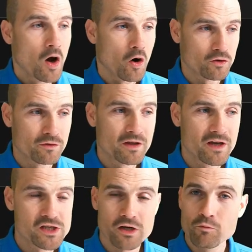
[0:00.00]

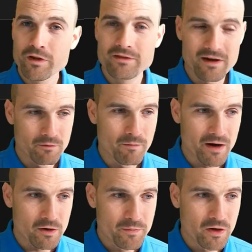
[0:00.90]
Authentication, it doesn't
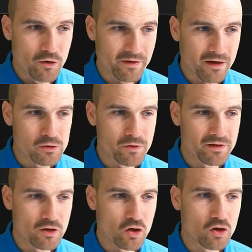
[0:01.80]
matter because I
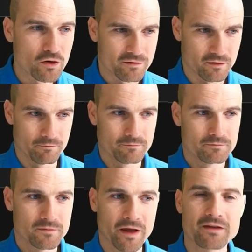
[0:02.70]
created a custom
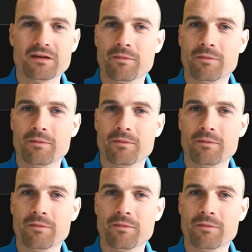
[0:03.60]
X